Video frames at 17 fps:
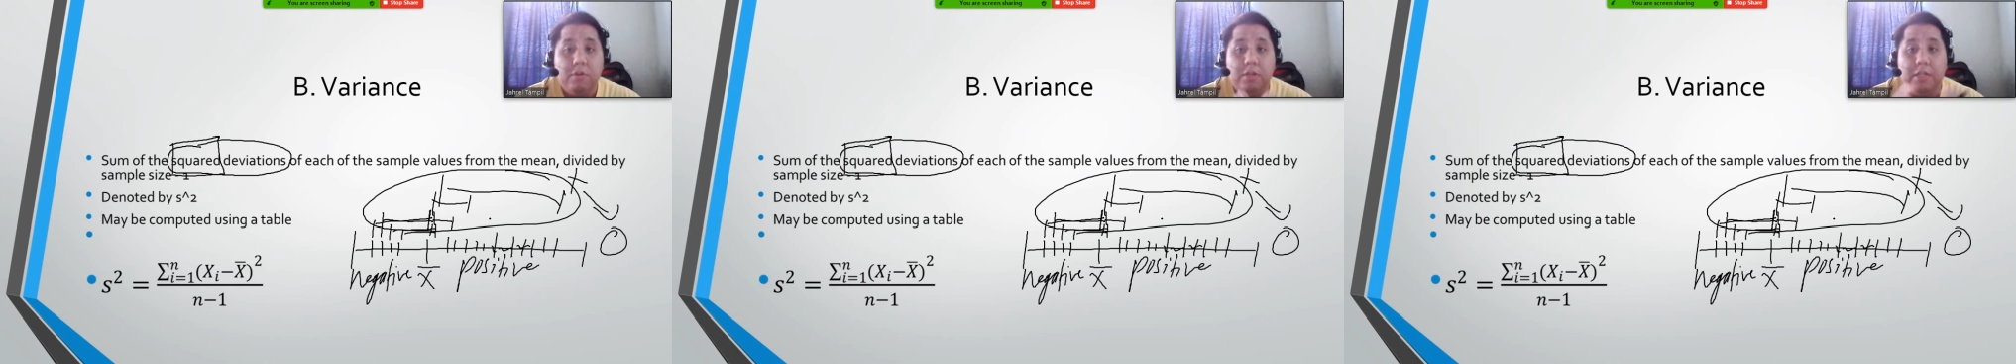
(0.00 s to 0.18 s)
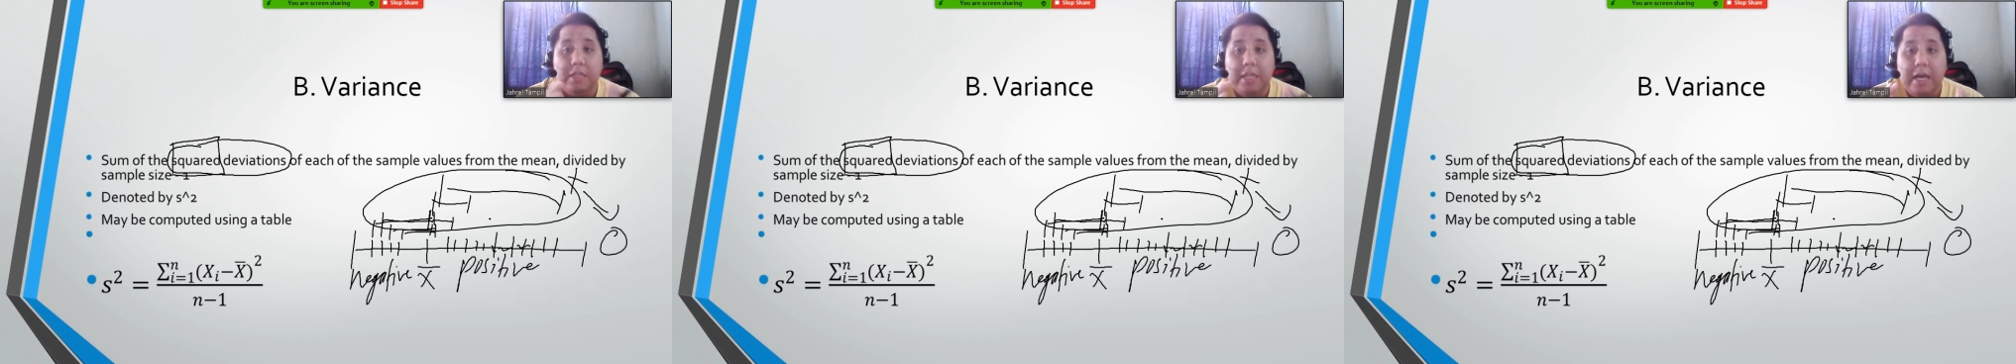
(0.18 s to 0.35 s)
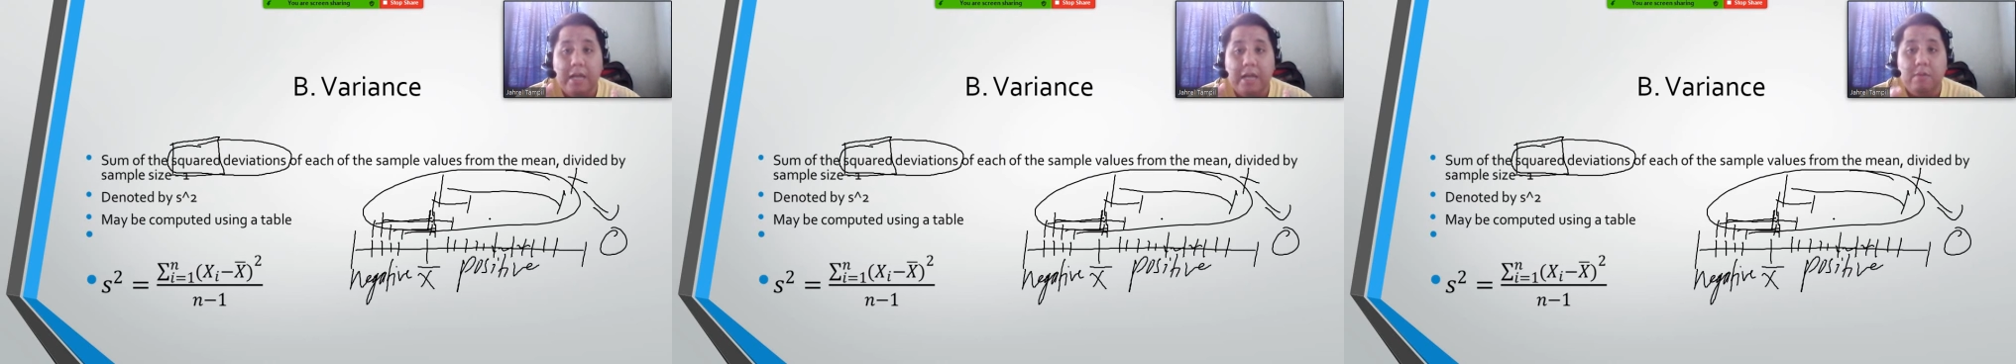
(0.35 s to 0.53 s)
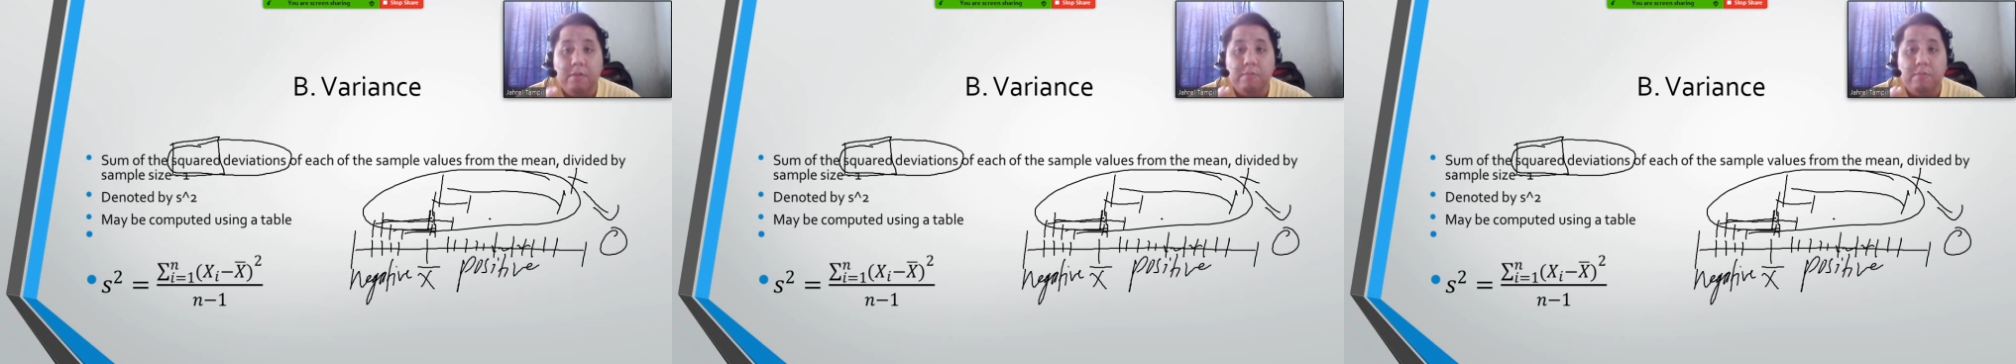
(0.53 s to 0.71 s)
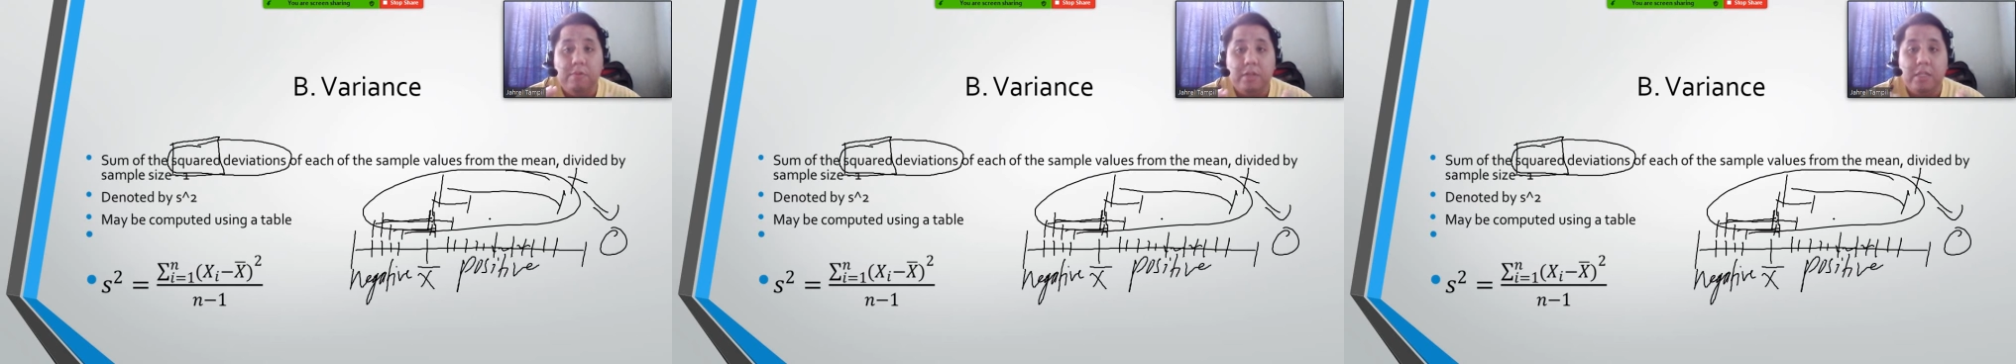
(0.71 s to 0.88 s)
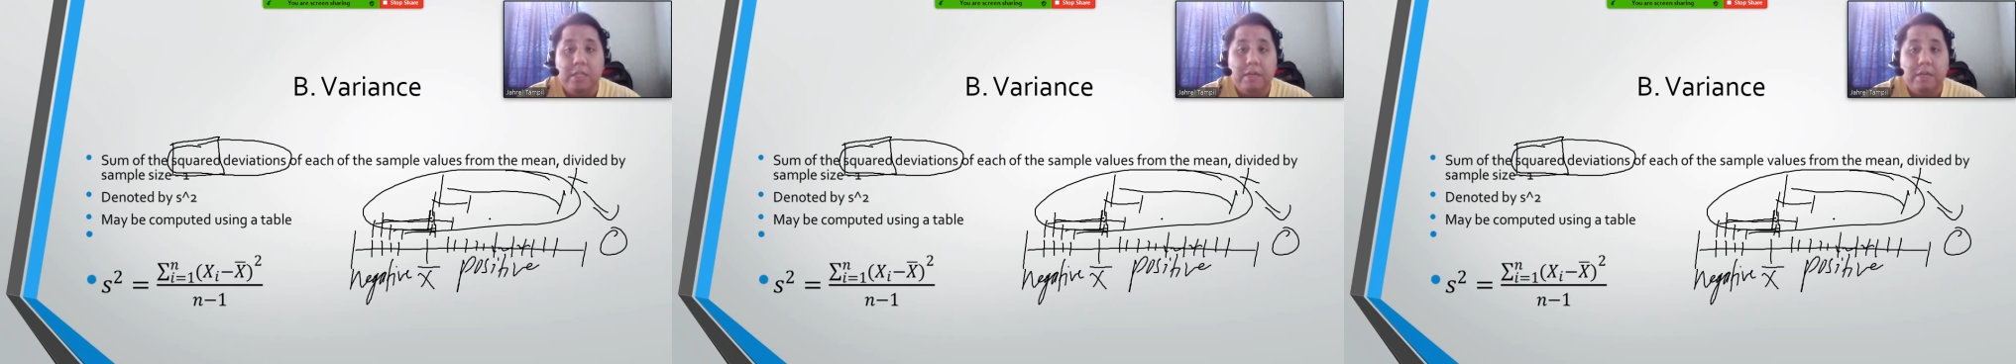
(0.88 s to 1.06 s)
That
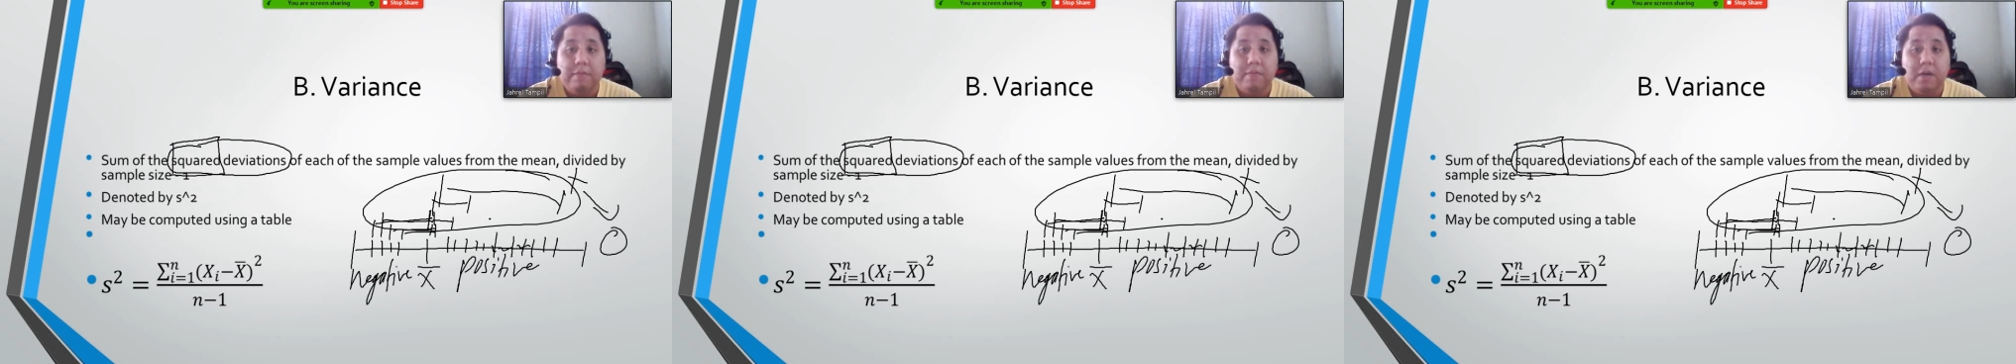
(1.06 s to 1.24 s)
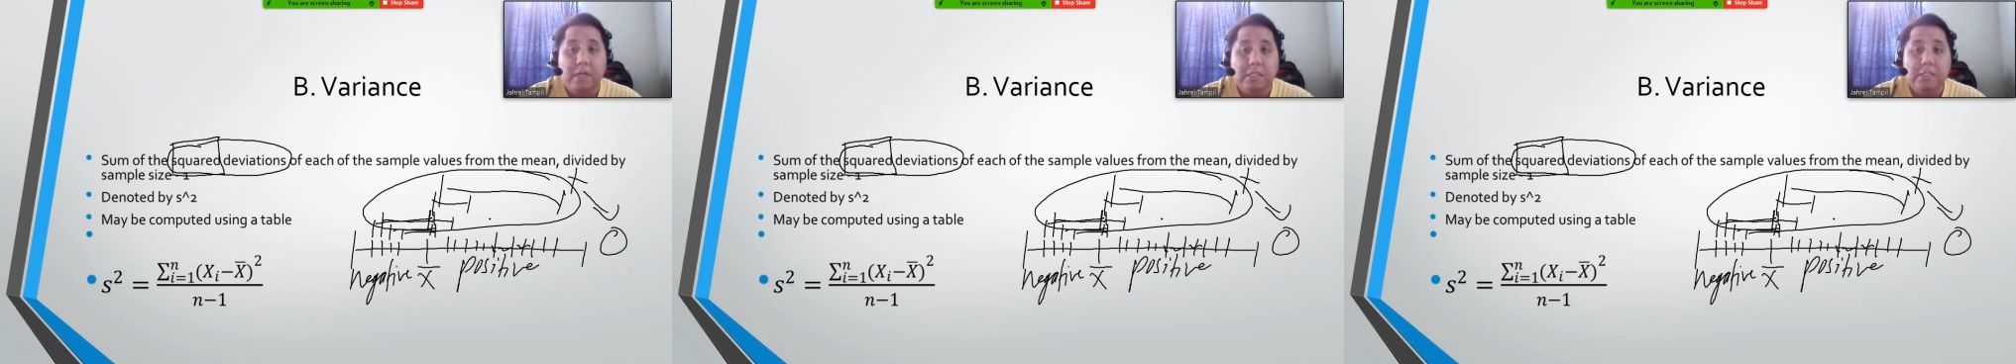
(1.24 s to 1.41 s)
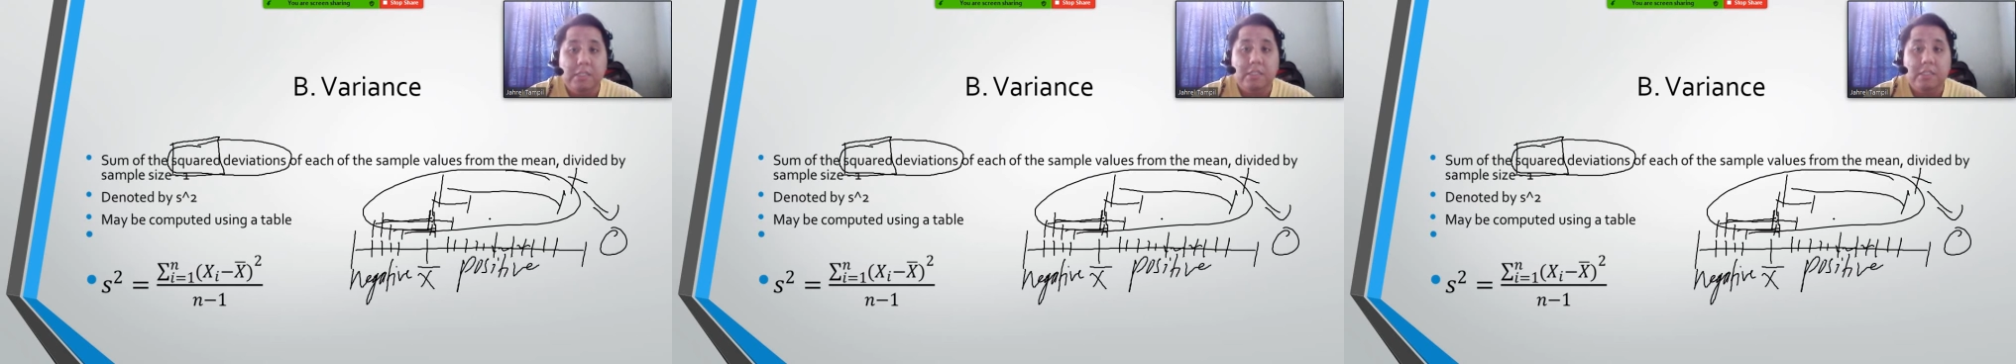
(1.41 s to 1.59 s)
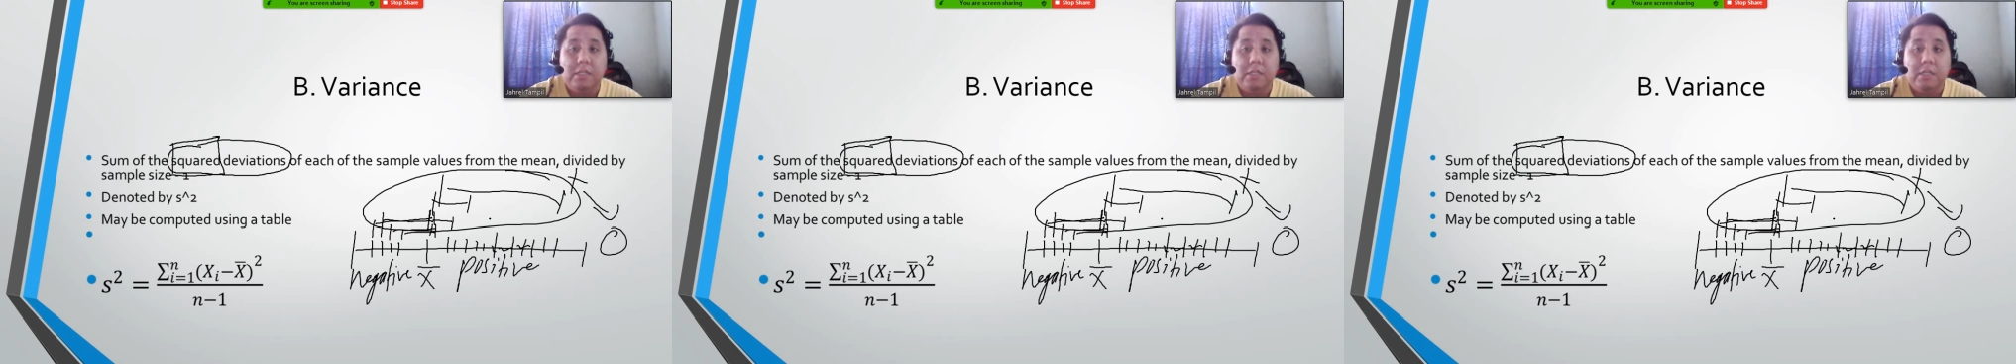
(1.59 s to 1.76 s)
would give us